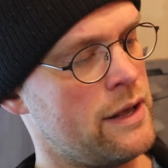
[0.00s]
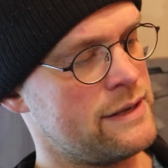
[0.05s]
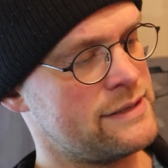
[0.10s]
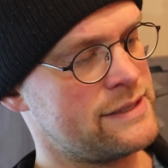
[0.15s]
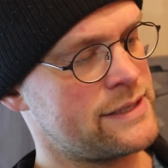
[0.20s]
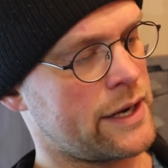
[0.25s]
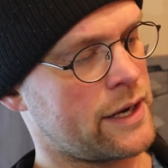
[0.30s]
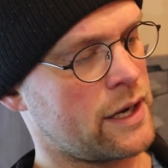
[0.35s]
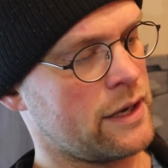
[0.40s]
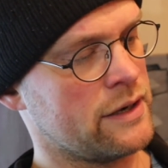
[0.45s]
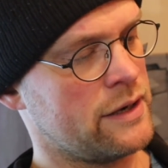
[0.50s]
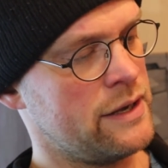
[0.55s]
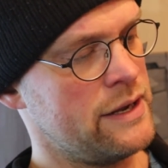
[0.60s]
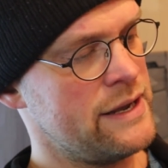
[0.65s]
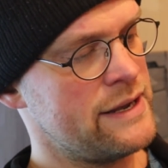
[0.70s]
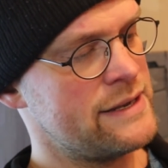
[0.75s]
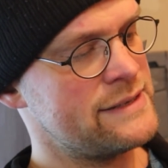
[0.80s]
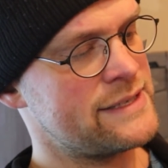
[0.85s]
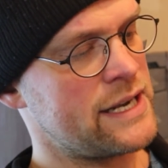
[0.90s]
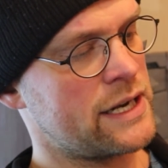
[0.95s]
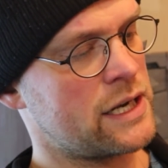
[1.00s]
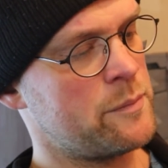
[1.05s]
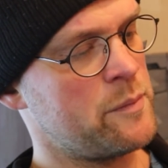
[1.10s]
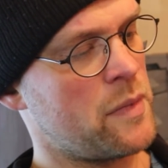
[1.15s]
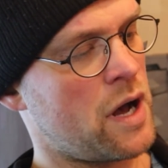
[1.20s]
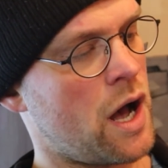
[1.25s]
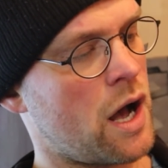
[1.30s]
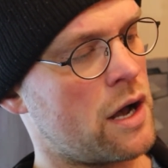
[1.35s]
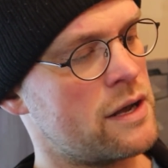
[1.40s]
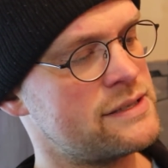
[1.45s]
Second,
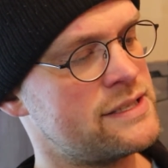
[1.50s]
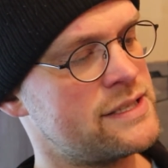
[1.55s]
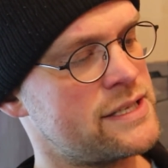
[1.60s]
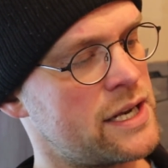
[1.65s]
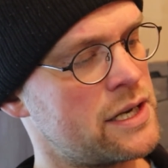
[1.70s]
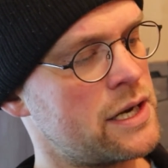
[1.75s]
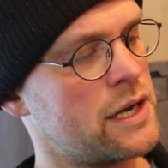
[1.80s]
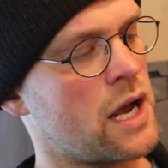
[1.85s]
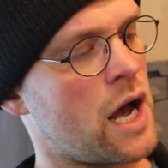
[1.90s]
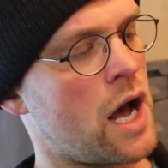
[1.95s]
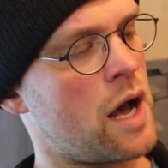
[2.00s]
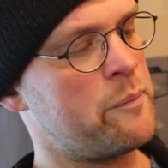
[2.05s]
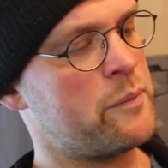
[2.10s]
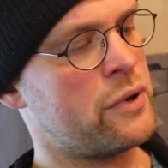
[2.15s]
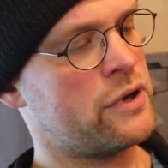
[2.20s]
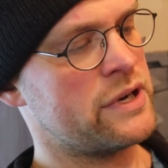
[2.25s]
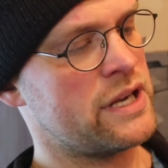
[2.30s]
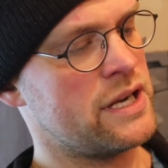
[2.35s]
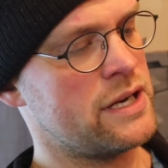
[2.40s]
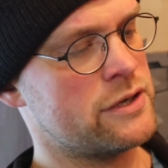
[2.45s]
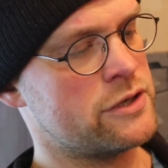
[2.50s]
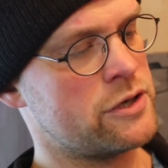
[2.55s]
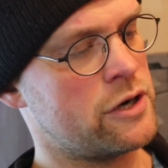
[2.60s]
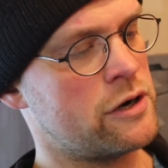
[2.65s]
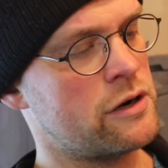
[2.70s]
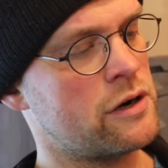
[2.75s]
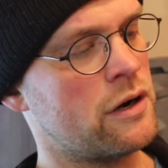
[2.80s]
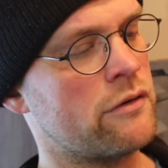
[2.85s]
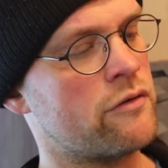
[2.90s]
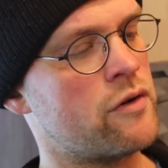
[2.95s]
setting up an
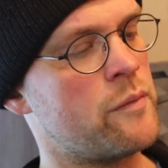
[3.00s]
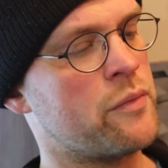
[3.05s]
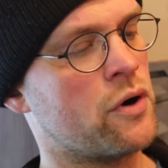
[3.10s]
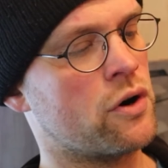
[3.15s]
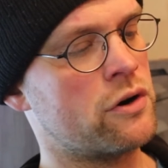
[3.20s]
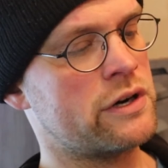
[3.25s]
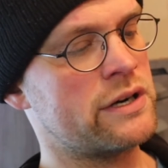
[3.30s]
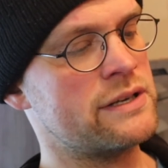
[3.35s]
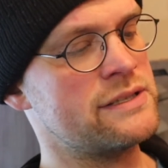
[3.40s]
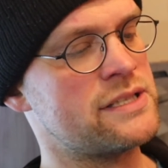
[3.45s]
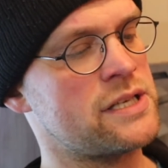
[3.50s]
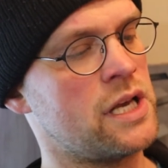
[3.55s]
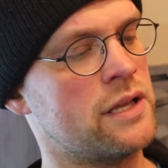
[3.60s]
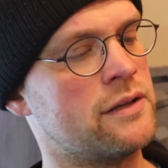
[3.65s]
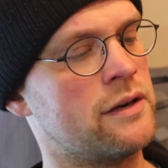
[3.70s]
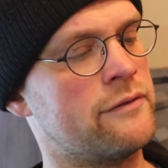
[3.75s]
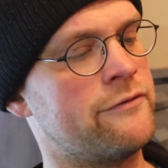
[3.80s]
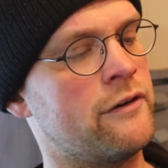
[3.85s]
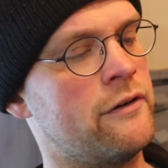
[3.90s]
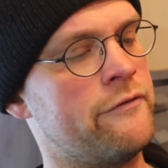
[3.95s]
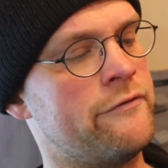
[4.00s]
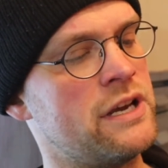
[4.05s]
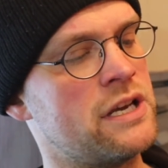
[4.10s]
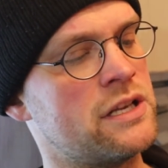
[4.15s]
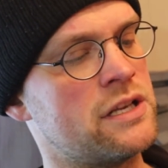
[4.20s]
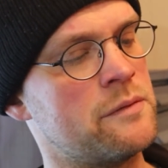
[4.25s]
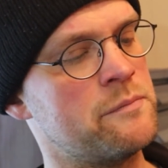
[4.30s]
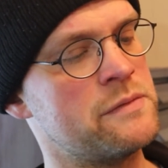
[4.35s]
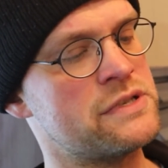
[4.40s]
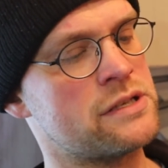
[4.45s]
internal reporting center for
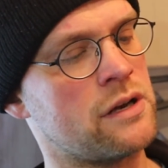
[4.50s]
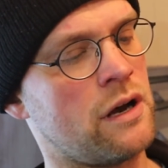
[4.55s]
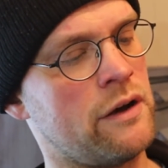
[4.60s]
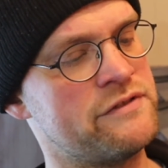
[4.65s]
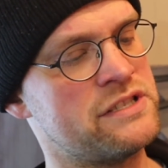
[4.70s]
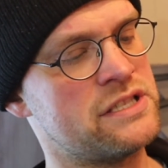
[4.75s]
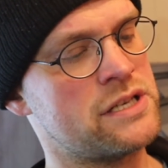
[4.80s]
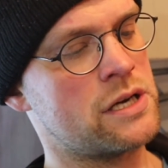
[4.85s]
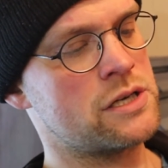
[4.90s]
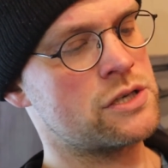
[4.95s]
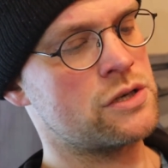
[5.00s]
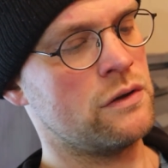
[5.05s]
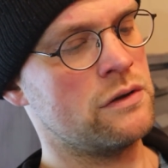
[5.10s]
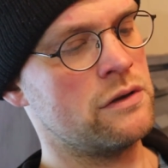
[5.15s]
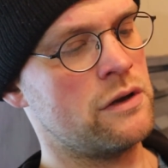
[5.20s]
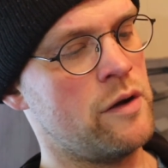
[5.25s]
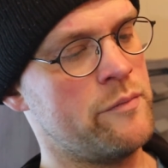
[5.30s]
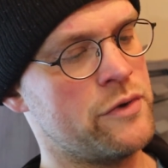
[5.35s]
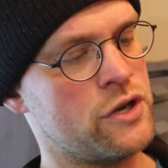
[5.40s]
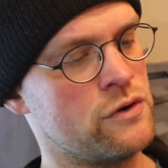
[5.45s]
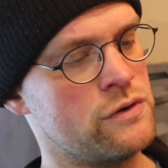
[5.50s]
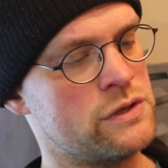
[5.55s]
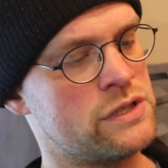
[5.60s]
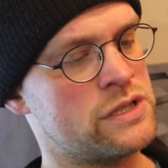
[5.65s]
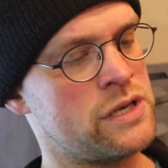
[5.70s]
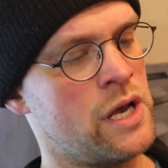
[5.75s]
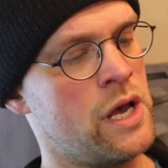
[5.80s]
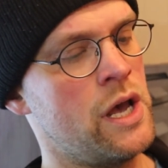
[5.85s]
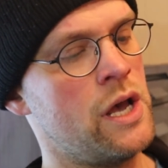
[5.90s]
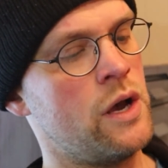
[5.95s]
victims of sexual
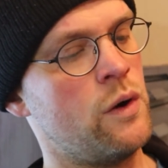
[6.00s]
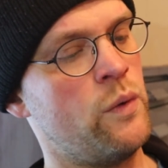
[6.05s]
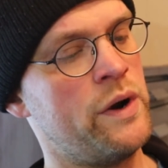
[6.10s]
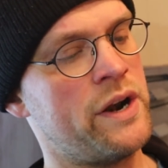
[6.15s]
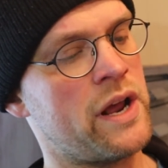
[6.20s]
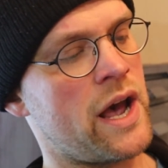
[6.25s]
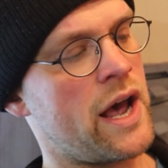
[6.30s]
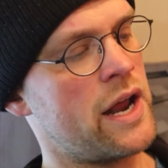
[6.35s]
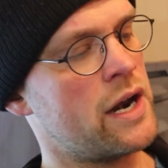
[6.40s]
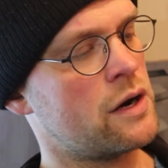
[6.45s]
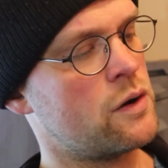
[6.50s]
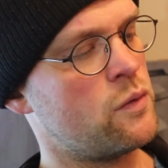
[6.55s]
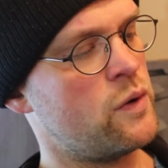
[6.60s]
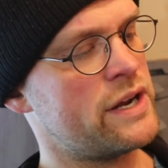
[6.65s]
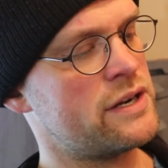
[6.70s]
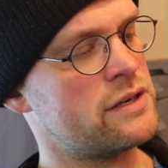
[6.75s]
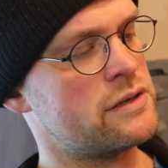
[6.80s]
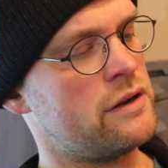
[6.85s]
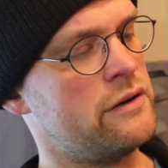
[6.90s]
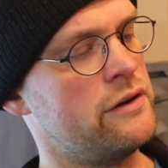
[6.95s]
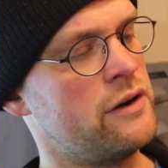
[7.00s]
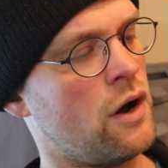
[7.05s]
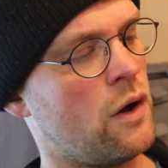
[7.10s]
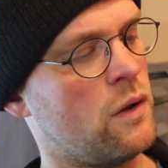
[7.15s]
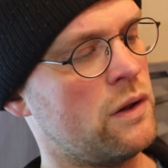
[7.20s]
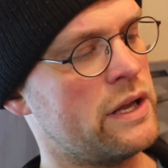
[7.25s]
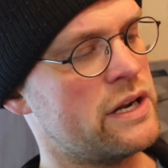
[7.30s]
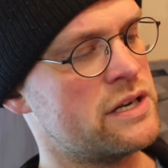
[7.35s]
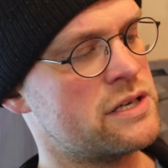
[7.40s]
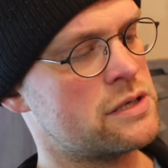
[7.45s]
abuse with adequate
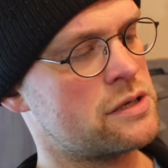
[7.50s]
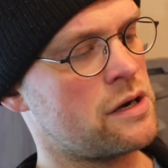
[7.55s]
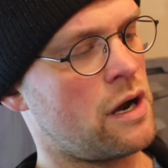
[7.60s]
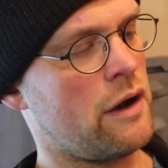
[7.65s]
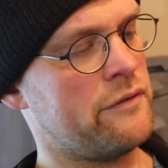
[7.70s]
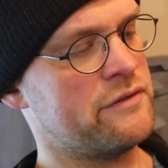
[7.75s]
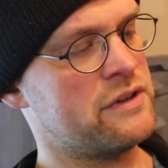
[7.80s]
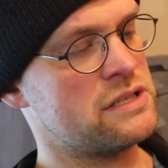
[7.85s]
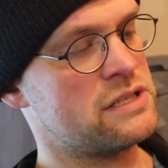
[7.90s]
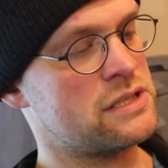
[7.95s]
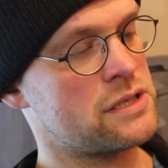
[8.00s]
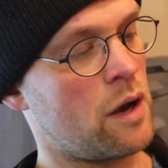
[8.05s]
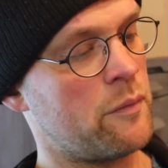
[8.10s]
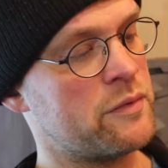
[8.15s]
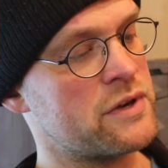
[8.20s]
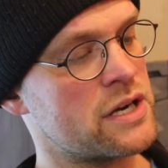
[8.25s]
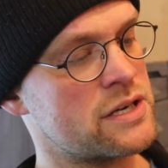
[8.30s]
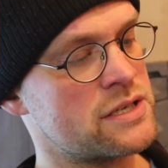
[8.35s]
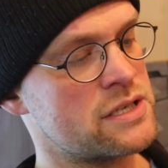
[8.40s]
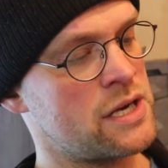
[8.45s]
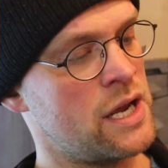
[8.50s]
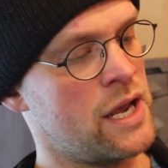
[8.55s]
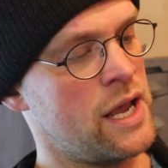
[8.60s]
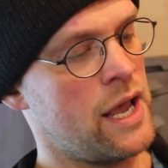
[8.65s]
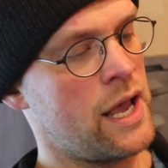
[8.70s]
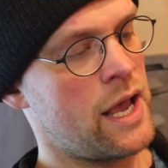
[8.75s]
knowledge of the subject